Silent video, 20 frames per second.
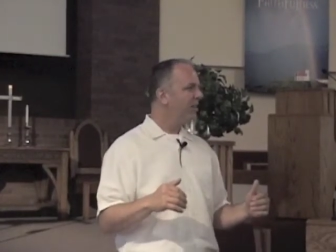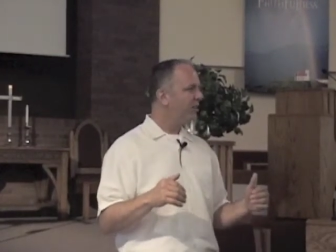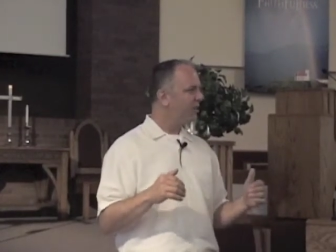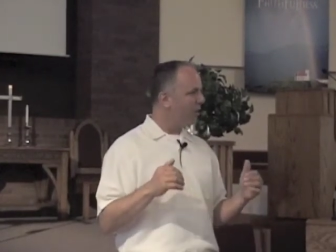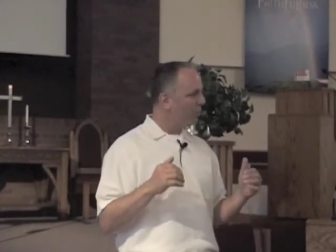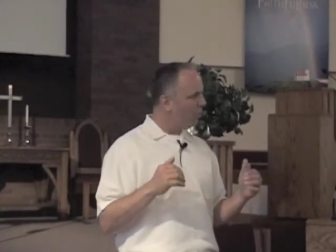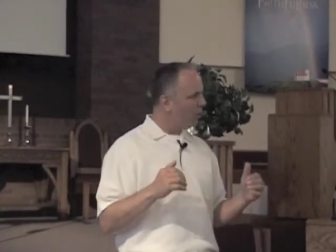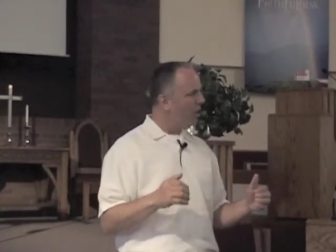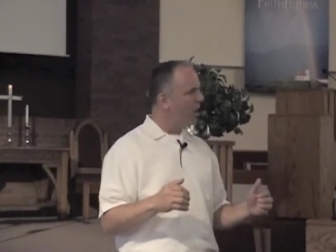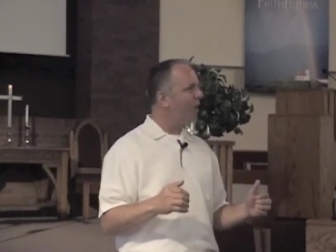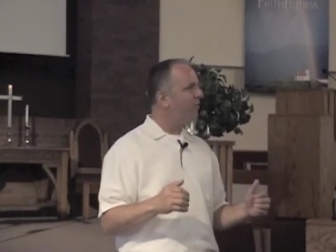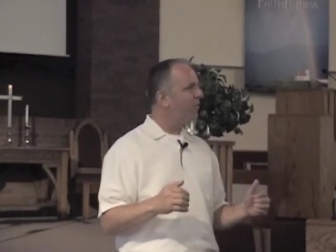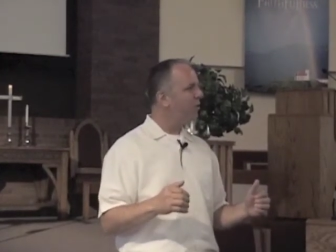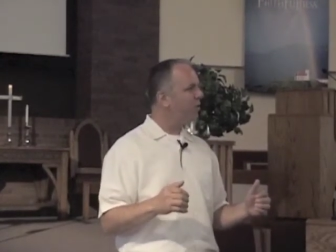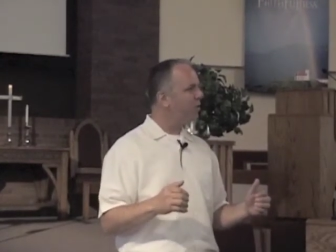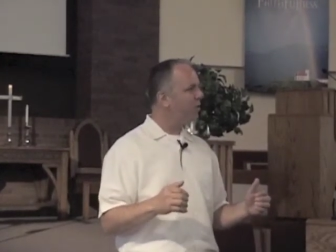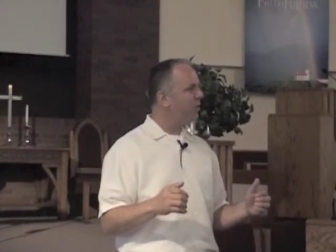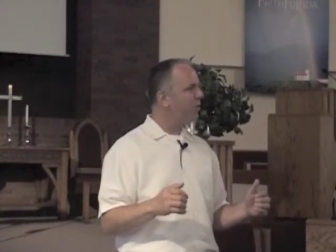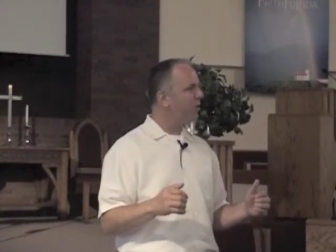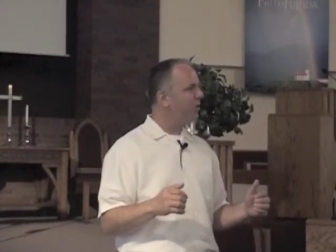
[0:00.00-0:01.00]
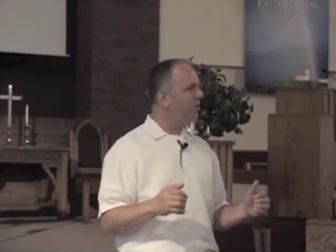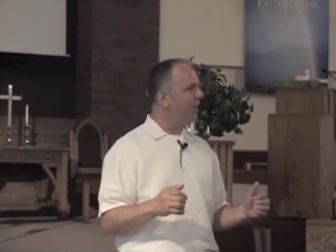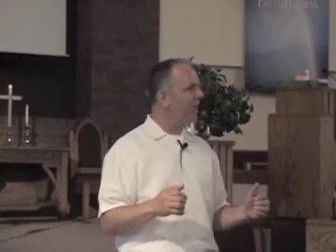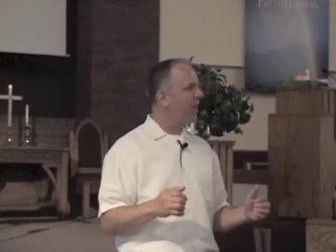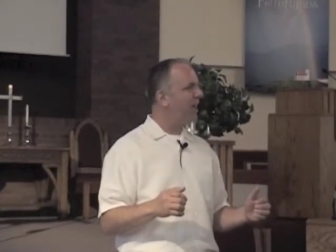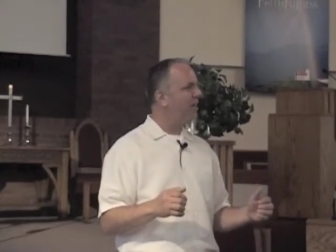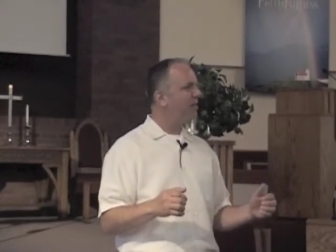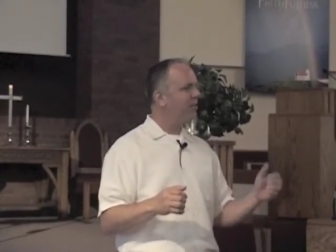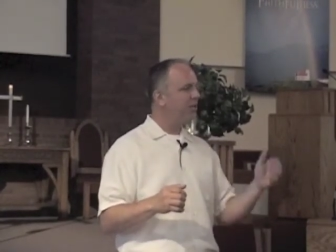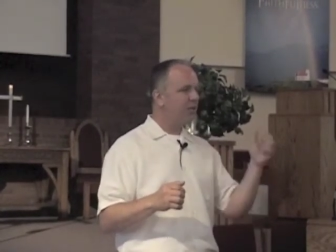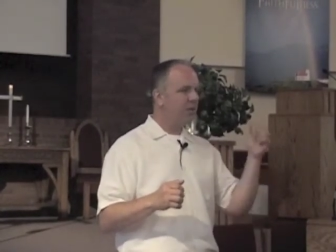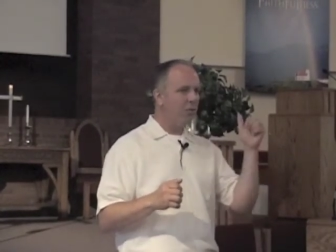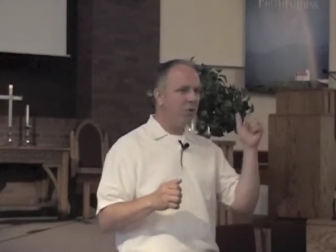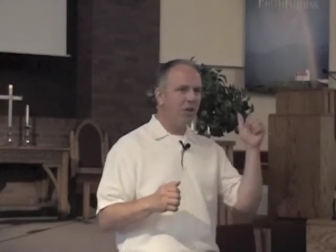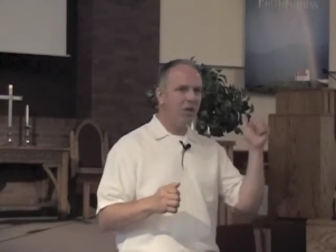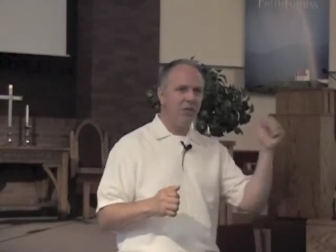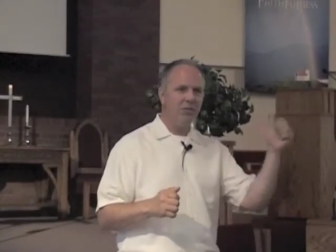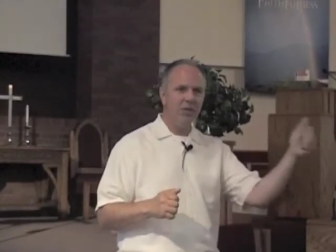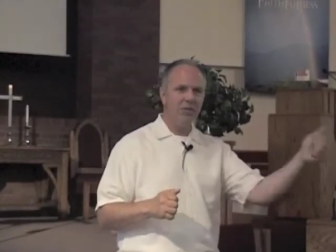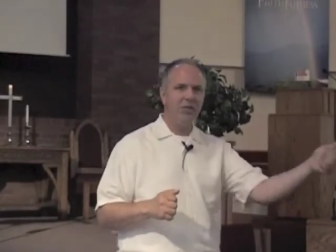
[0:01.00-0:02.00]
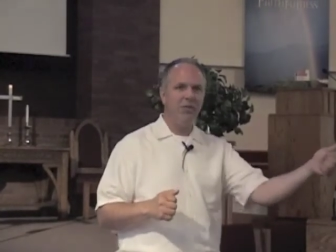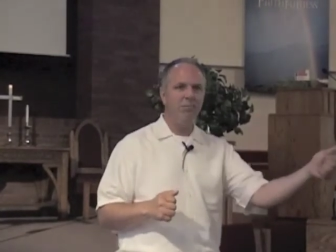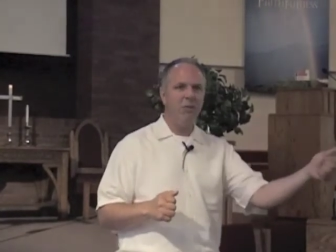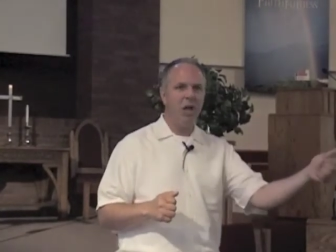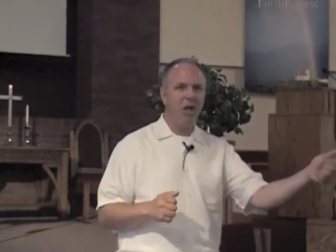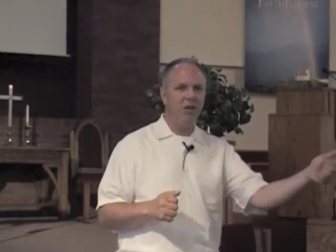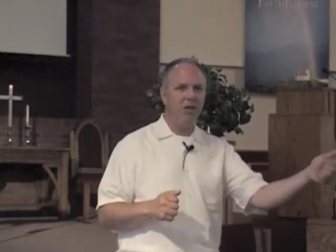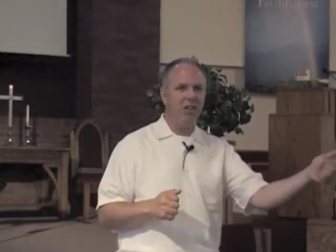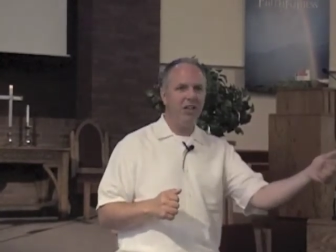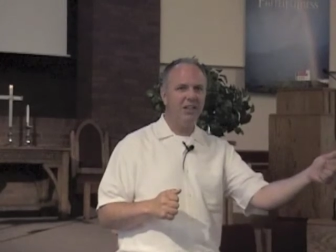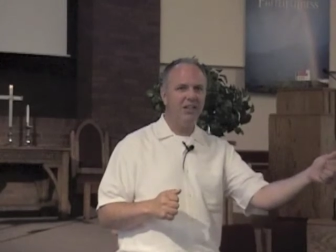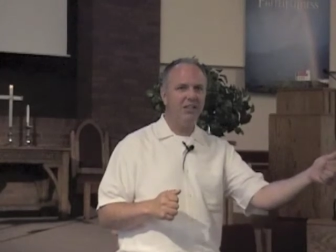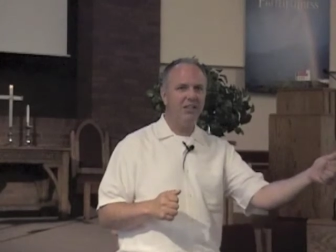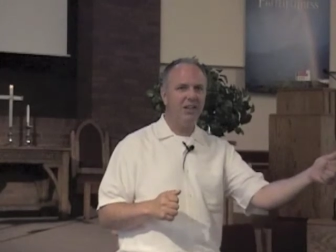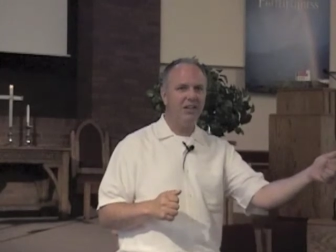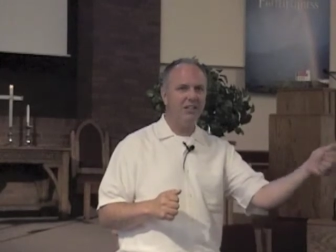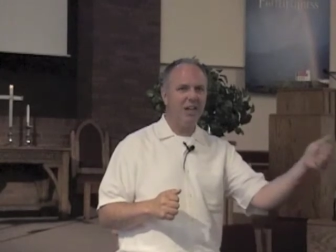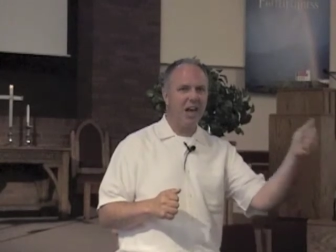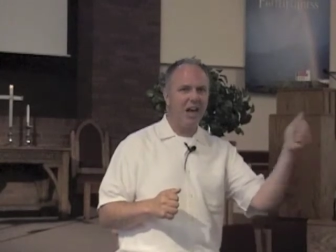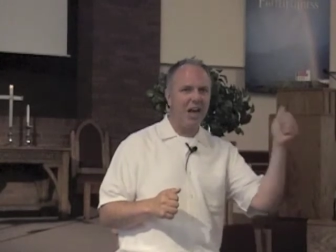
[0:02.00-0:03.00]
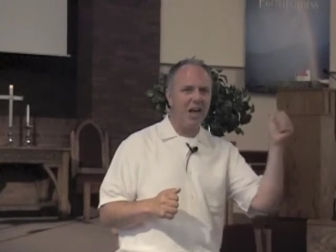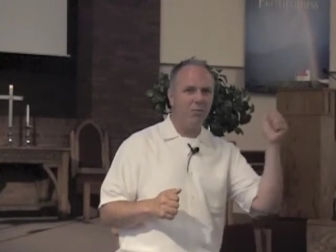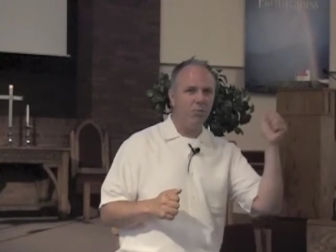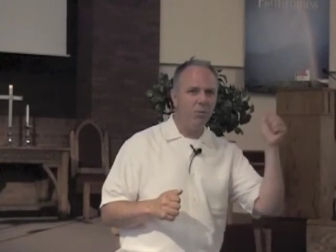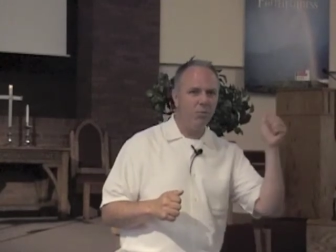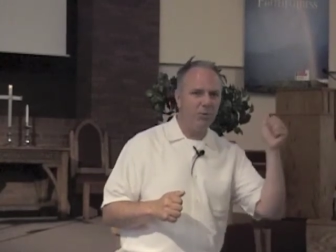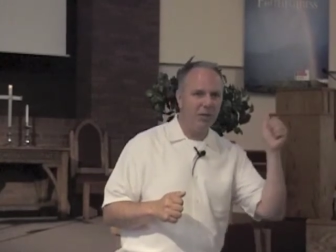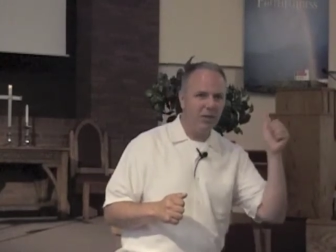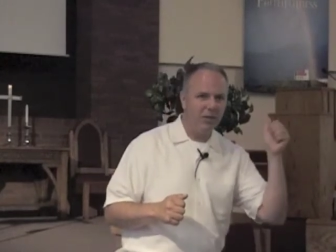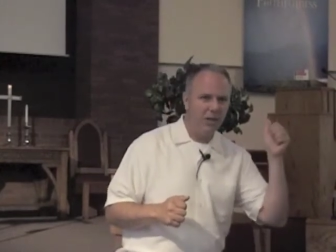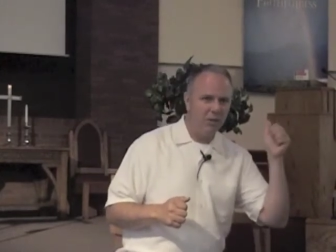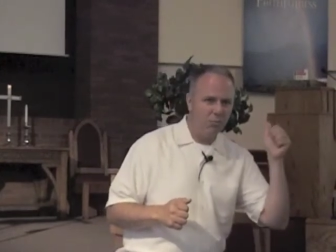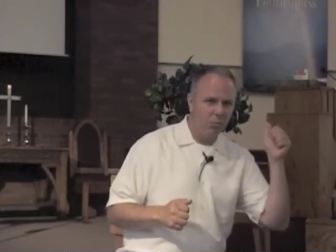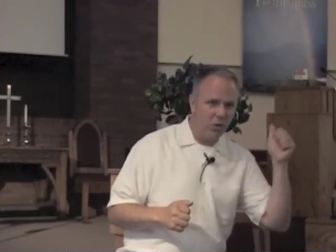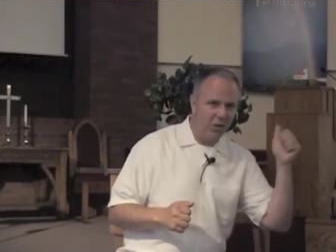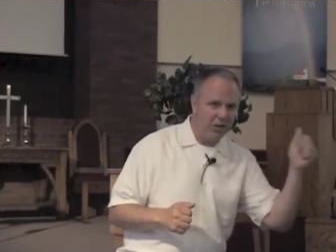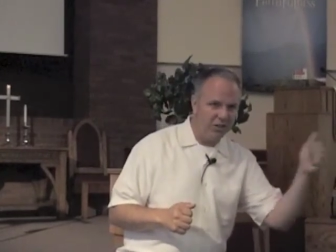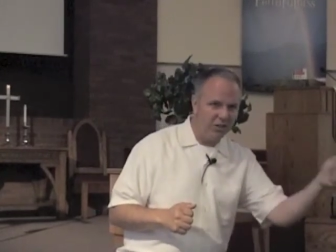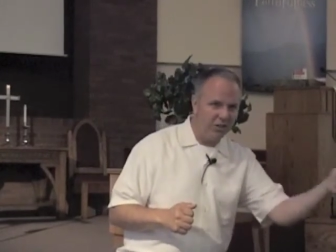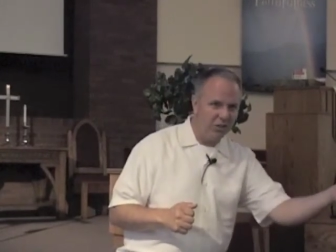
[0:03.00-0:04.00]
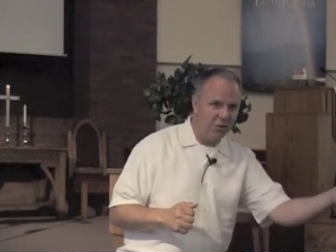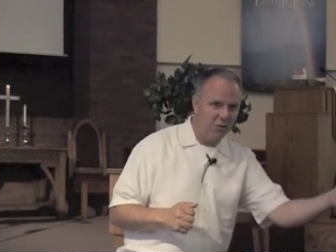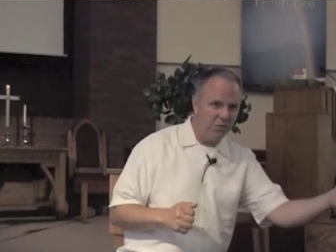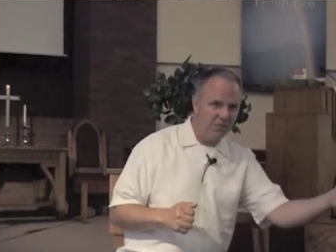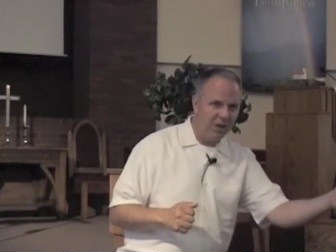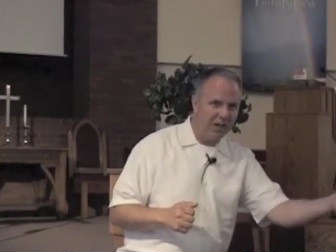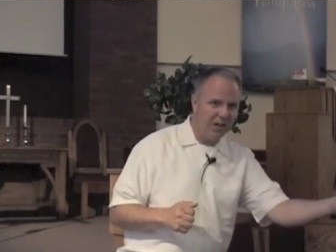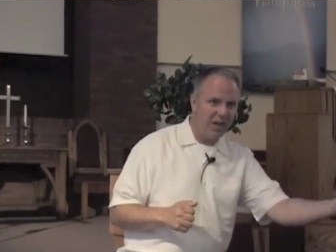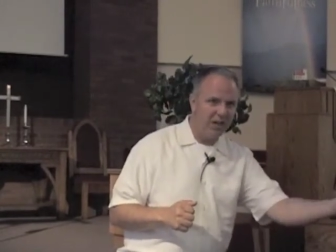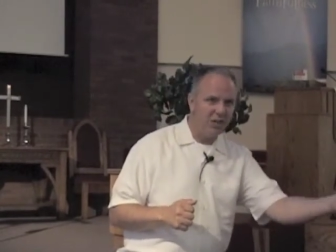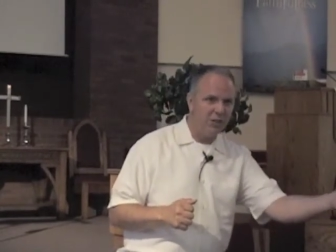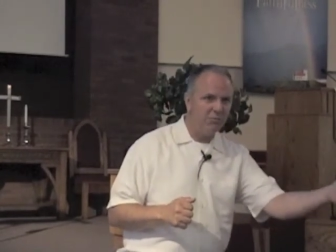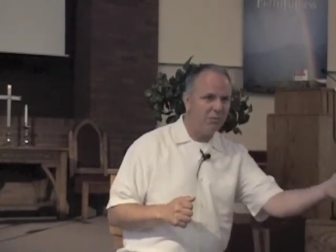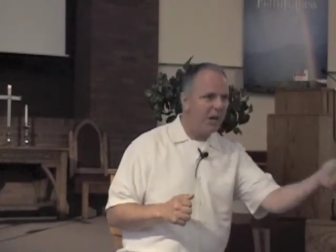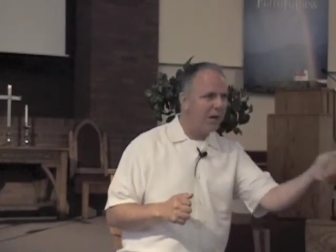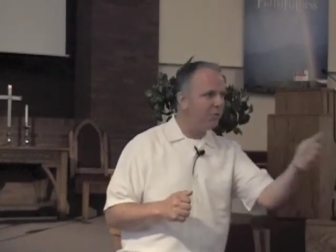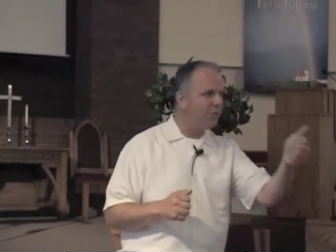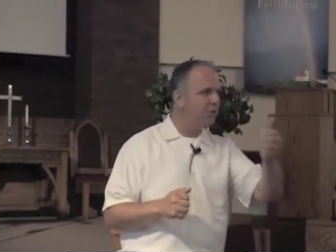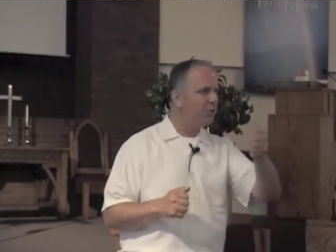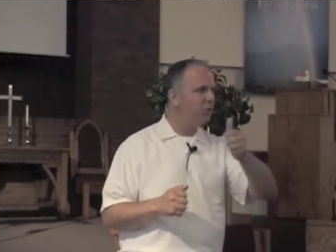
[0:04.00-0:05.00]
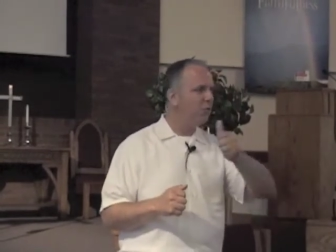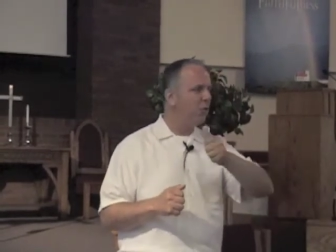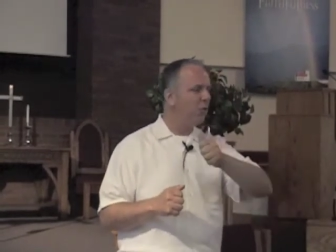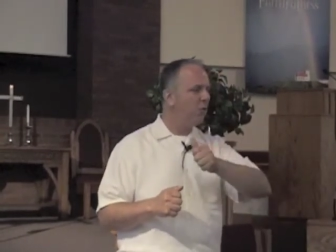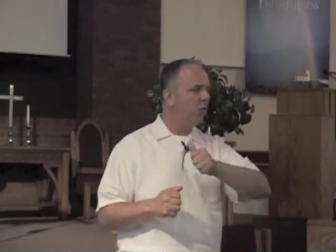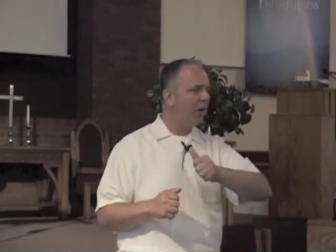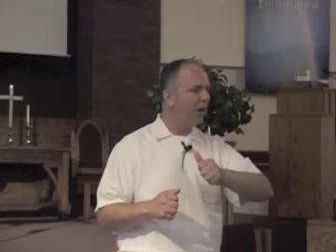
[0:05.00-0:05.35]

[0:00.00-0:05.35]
Someone offers to do that. Someone comes up to Melanie and says, I will be willing to do vacation Bible school,